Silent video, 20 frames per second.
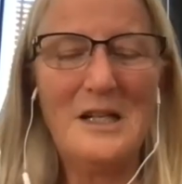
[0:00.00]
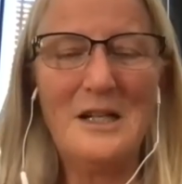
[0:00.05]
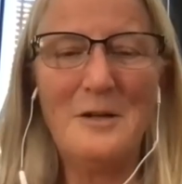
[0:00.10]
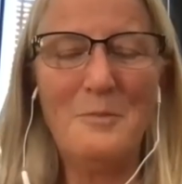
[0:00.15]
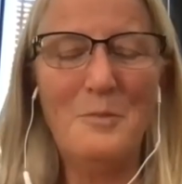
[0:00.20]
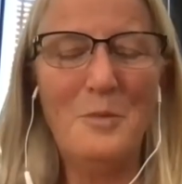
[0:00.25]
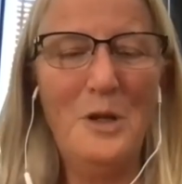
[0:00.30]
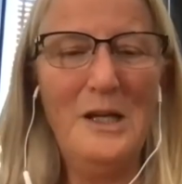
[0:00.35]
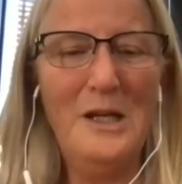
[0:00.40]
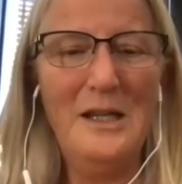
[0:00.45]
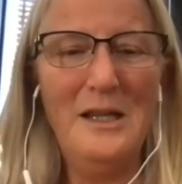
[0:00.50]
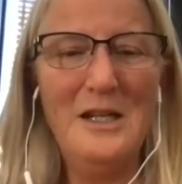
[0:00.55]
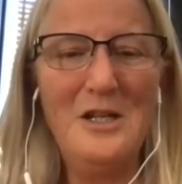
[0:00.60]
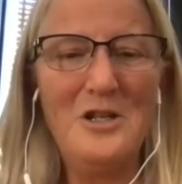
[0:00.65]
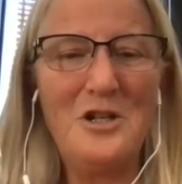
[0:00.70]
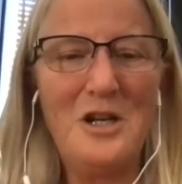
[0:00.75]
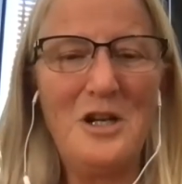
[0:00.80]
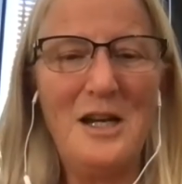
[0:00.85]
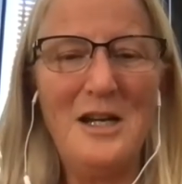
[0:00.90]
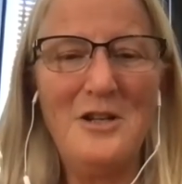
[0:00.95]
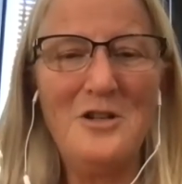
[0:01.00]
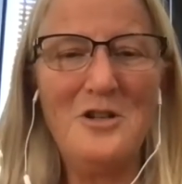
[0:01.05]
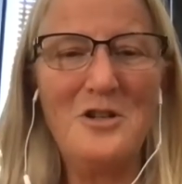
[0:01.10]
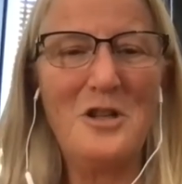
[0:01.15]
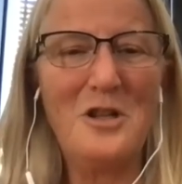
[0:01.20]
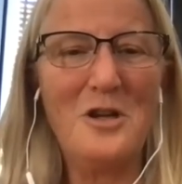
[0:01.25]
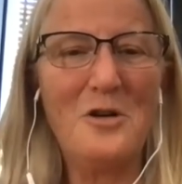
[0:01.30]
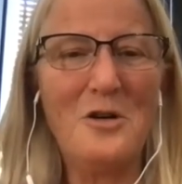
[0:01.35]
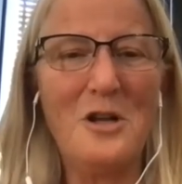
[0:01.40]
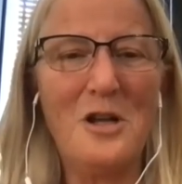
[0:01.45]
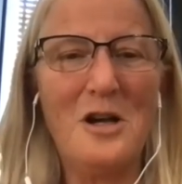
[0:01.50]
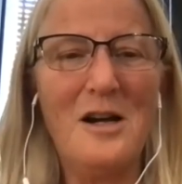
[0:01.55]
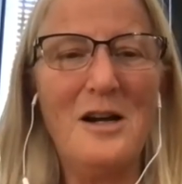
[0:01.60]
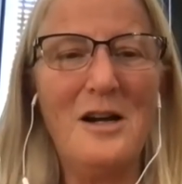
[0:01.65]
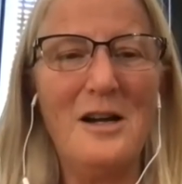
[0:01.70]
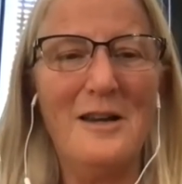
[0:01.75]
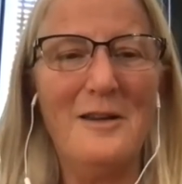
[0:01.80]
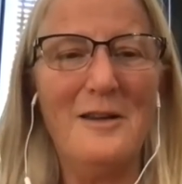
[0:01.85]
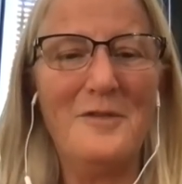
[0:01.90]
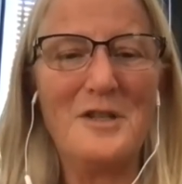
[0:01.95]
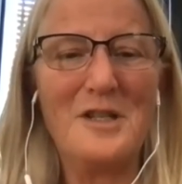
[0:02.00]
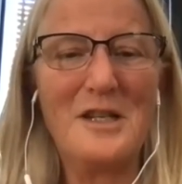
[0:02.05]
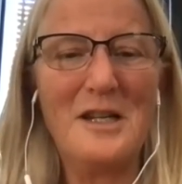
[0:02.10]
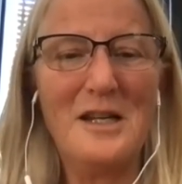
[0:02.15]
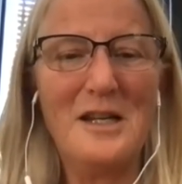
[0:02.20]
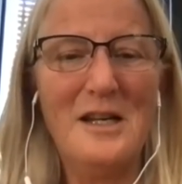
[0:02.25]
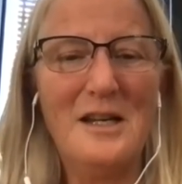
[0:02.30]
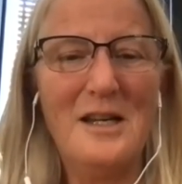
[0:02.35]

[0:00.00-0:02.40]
completely changed their lives.